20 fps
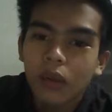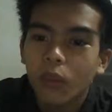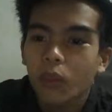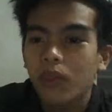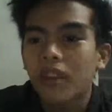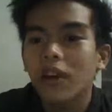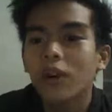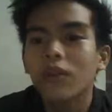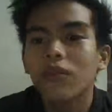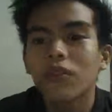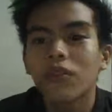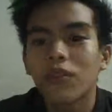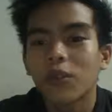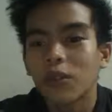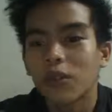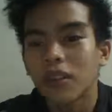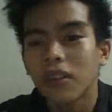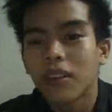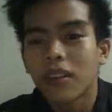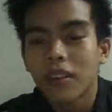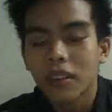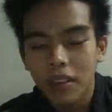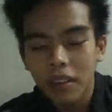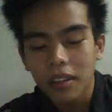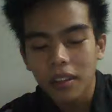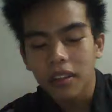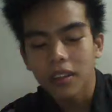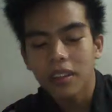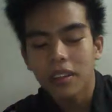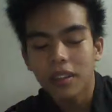Without food,
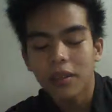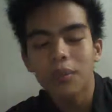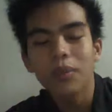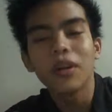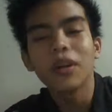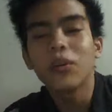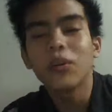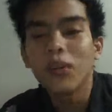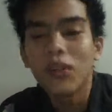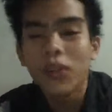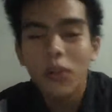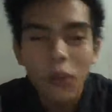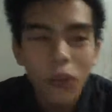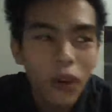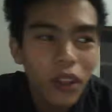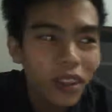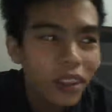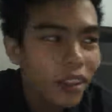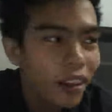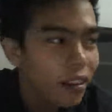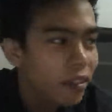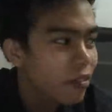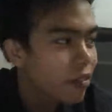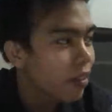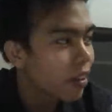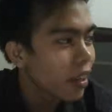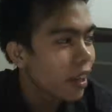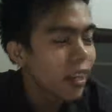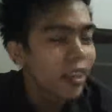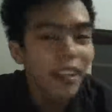the bird won't have
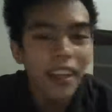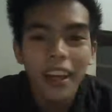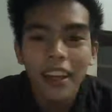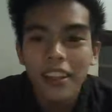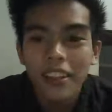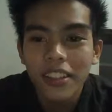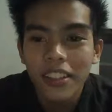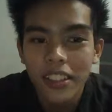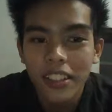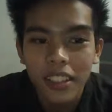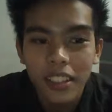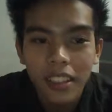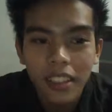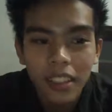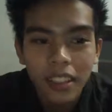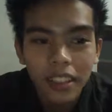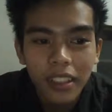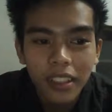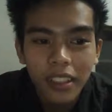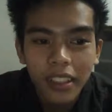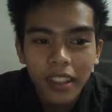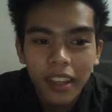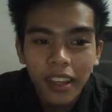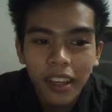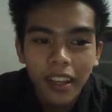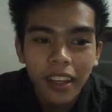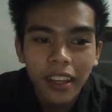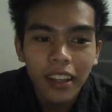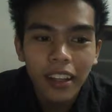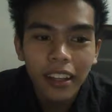any energy,
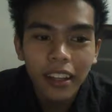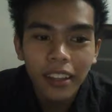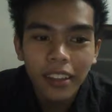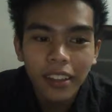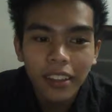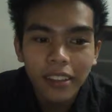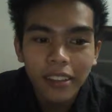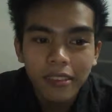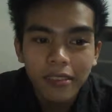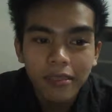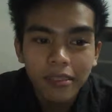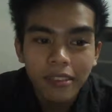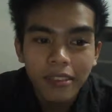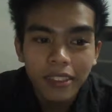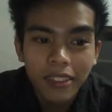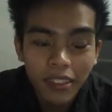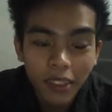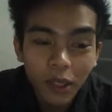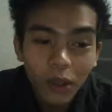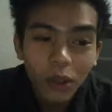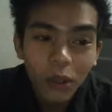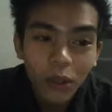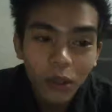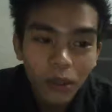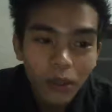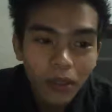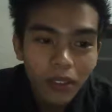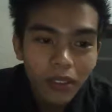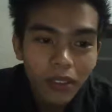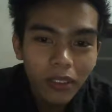and so
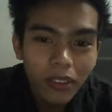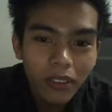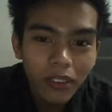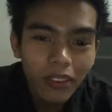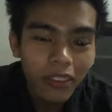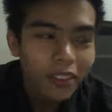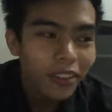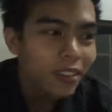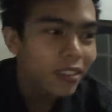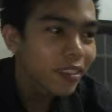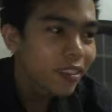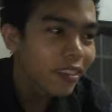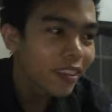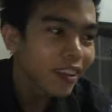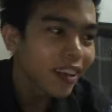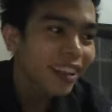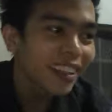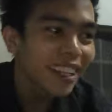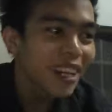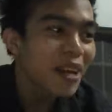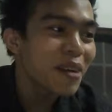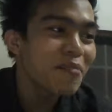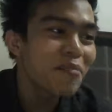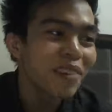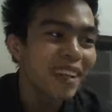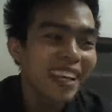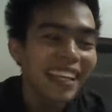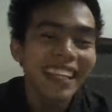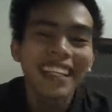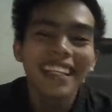an
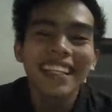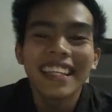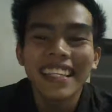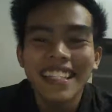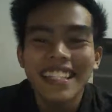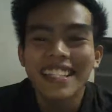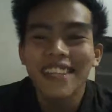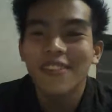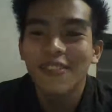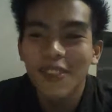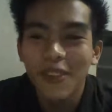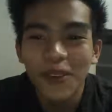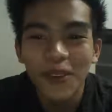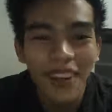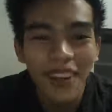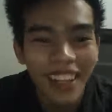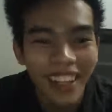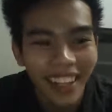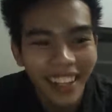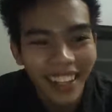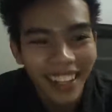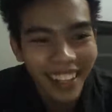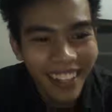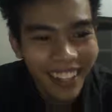airplane needs a fuel.